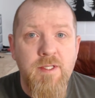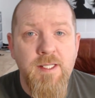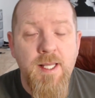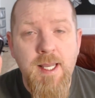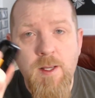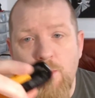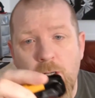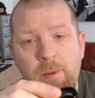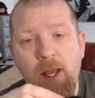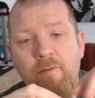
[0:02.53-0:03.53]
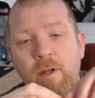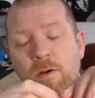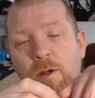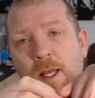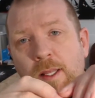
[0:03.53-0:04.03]
Today we're going to be having a
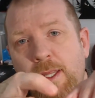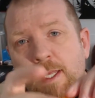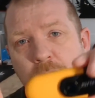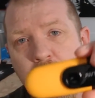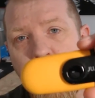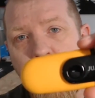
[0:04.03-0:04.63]
look at this